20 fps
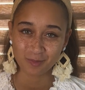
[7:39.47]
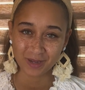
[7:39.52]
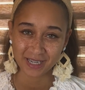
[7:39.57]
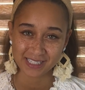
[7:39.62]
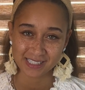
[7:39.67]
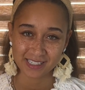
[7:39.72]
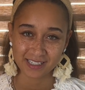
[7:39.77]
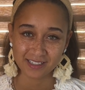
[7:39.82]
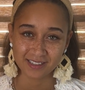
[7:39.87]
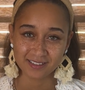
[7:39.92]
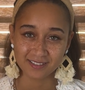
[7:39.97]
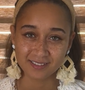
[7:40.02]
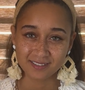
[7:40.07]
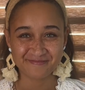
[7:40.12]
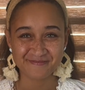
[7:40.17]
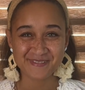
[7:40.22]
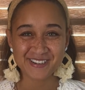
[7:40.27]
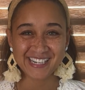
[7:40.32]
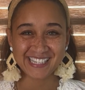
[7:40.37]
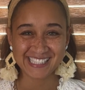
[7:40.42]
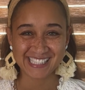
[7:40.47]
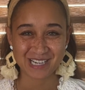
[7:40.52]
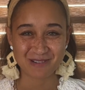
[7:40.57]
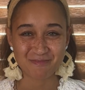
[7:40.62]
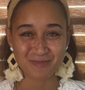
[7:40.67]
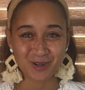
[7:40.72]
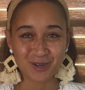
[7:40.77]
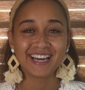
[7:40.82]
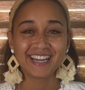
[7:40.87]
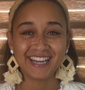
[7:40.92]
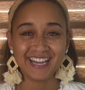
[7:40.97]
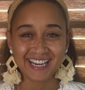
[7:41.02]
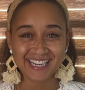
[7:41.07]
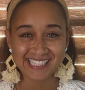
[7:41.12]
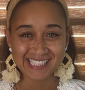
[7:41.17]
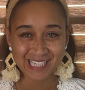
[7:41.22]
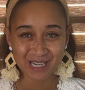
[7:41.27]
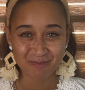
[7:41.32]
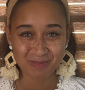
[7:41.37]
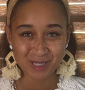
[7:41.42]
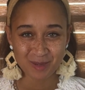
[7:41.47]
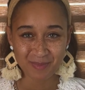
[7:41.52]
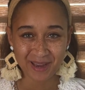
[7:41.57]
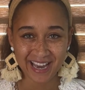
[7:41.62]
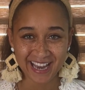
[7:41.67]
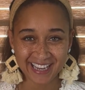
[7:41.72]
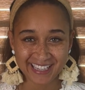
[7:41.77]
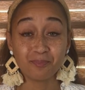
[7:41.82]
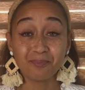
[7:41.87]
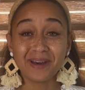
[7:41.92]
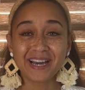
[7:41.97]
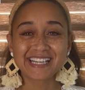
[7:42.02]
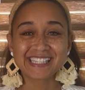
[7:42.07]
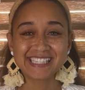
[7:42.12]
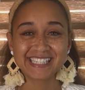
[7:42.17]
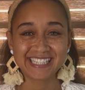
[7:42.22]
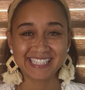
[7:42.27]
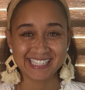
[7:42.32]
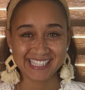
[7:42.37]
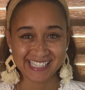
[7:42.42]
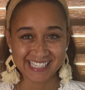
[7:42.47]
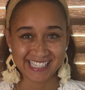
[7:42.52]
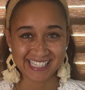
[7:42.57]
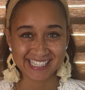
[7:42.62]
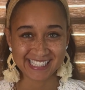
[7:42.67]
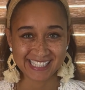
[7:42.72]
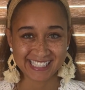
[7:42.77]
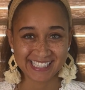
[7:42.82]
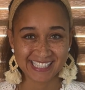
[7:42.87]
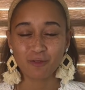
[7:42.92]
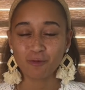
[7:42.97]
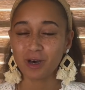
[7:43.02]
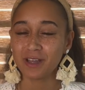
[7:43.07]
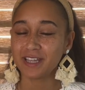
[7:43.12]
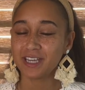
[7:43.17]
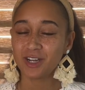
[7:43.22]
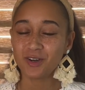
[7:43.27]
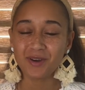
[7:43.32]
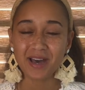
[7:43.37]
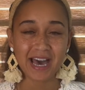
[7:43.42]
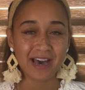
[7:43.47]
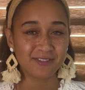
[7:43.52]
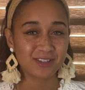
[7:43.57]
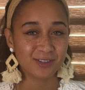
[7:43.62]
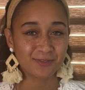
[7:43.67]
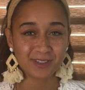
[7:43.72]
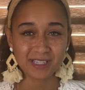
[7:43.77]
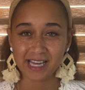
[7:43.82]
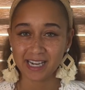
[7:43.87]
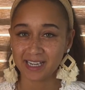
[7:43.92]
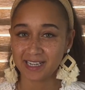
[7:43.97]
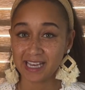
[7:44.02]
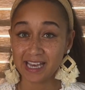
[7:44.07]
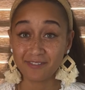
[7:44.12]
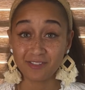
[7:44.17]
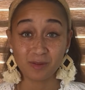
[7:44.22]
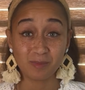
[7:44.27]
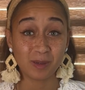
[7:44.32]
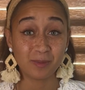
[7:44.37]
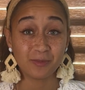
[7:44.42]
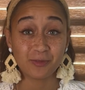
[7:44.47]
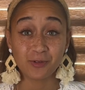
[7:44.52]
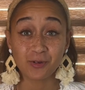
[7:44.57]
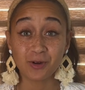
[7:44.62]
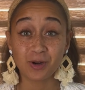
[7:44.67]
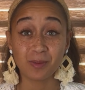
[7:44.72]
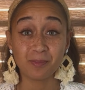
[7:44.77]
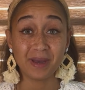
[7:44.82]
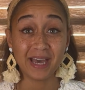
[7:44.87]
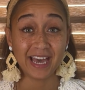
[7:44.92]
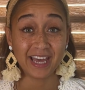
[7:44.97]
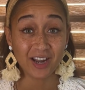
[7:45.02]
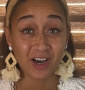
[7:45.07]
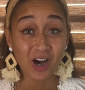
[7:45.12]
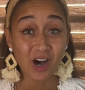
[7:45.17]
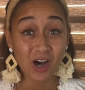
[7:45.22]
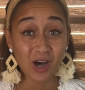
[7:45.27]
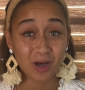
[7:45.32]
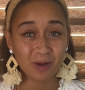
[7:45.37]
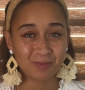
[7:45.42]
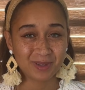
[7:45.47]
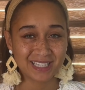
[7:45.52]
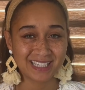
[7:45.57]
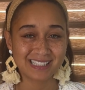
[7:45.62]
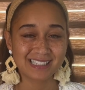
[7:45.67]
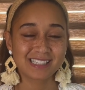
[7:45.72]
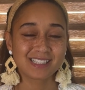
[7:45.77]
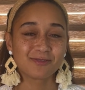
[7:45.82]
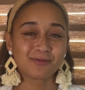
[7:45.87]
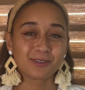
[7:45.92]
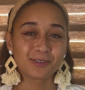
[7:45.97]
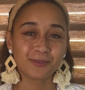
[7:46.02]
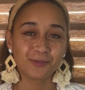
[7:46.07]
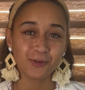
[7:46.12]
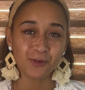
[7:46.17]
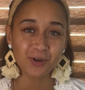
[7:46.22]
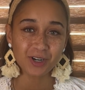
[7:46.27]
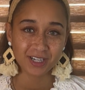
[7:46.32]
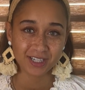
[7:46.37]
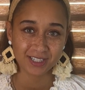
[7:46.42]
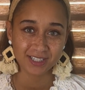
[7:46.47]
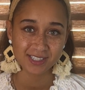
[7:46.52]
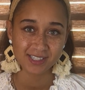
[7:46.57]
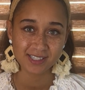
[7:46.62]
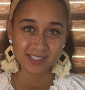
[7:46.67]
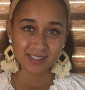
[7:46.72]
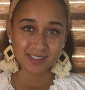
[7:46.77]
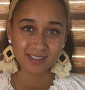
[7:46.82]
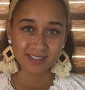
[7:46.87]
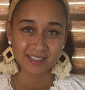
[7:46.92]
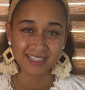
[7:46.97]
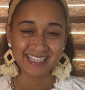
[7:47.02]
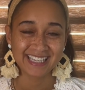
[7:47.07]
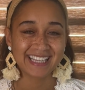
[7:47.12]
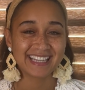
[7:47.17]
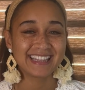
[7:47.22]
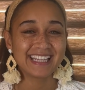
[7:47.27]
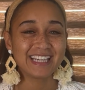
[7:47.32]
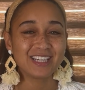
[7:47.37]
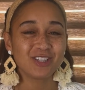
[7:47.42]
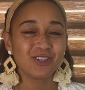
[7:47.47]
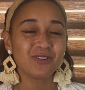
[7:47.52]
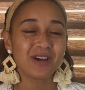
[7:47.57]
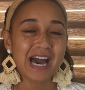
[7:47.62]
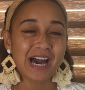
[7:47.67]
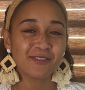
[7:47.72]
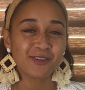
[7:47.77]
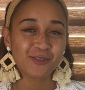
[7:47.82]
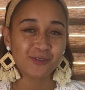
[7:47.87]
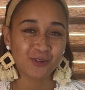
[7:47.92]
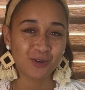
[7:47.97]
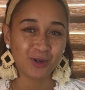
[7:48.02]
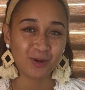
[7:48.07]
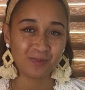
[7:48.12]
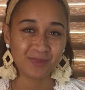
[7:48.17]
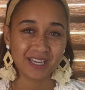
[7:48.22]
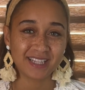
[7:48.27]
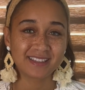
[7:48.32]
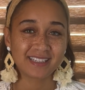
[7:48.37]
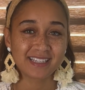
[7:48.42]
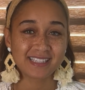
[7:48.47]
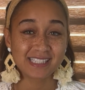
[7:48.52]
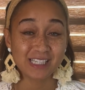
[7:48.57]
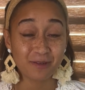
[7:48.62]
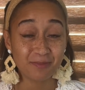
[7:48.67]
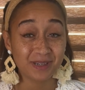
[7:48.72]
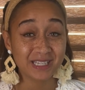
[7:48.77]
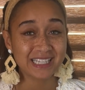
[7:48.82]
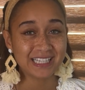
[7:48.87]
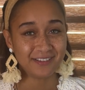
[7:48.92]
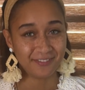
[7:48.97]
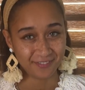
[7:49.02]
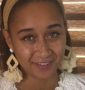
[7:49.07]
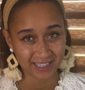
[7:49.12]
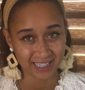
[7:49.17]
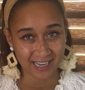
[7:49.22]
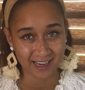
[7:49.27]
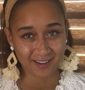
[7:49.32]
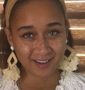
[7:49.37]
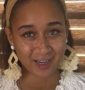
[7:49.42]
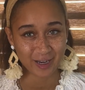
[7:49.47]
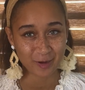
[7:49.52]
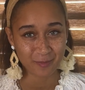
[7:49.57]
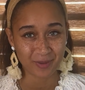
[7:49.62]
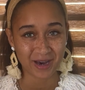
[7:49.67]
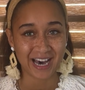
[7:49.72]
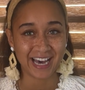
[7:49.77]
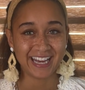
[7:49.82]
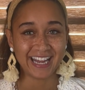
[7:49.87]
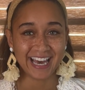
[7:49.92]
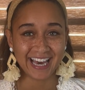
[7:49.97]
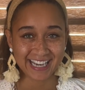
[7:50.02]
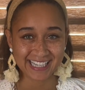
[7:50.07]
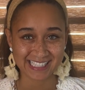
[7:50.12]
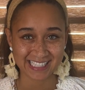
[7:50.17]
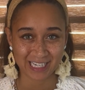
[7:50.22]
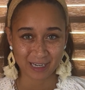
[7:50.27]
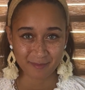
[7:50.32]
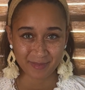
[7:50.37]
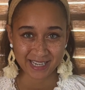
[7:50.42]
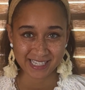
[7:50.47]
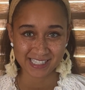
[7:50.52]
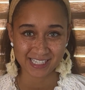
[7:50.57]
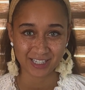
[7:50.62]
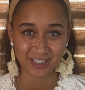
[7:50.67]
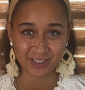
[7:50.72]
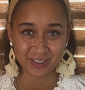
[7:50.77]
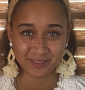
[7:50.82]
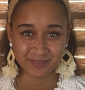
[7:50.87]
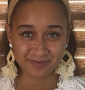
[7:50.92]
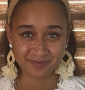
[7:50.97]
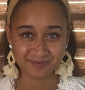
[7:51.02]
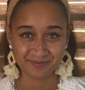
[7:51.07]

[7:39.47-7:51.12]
Mexico. Pretty simple. Next up to bat, Mexican citizen. While they don't have to fill out an FMM form at all because it's for foreigners, they do have a form that they typically fill out upon exiting Mexico.